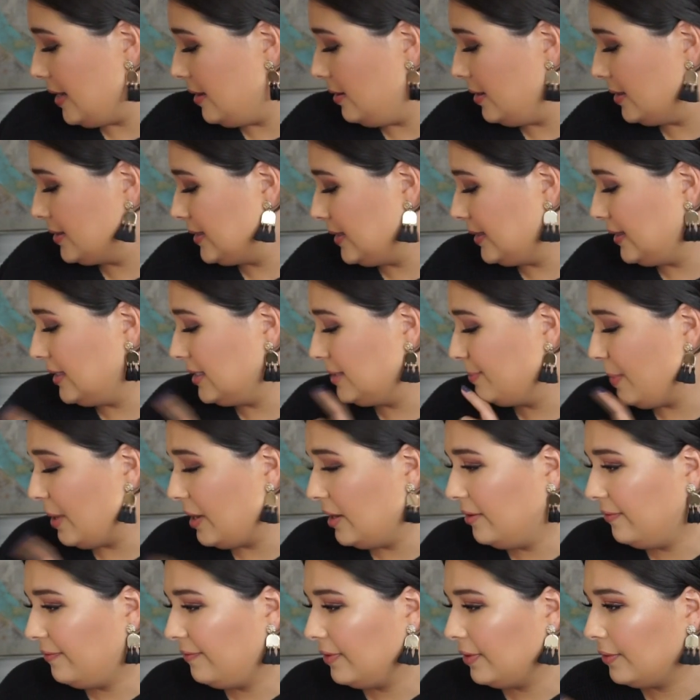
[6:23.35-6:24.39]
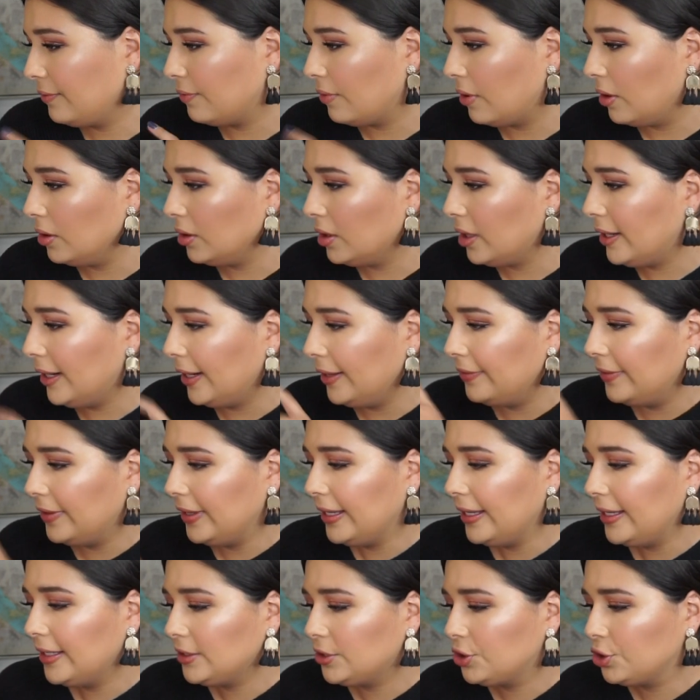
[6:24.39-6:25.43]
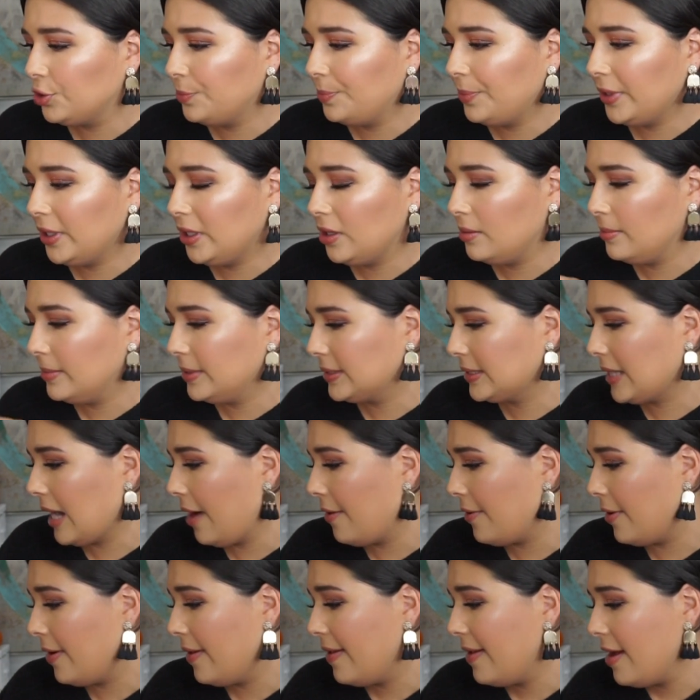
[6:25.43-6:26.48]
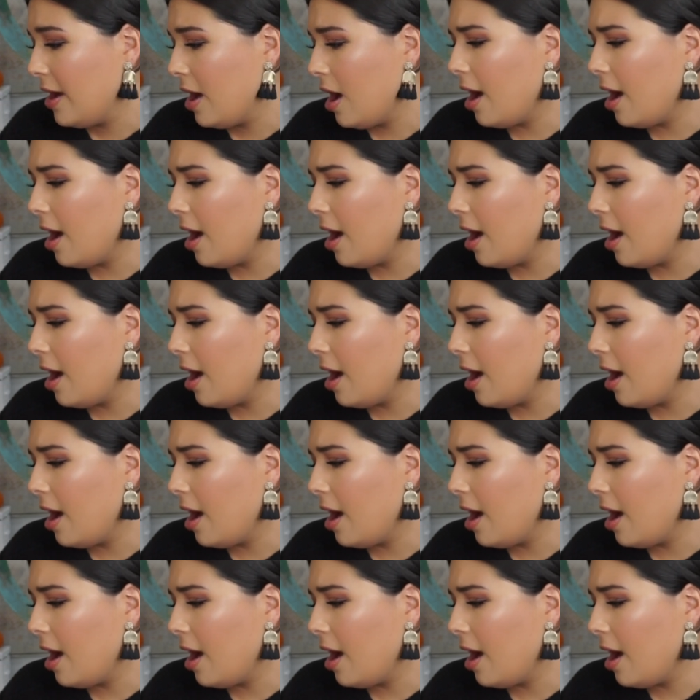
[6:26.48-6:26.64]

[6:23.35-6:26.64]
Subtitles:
It looks like this Benefit Roll-On and the It Superhero Mascara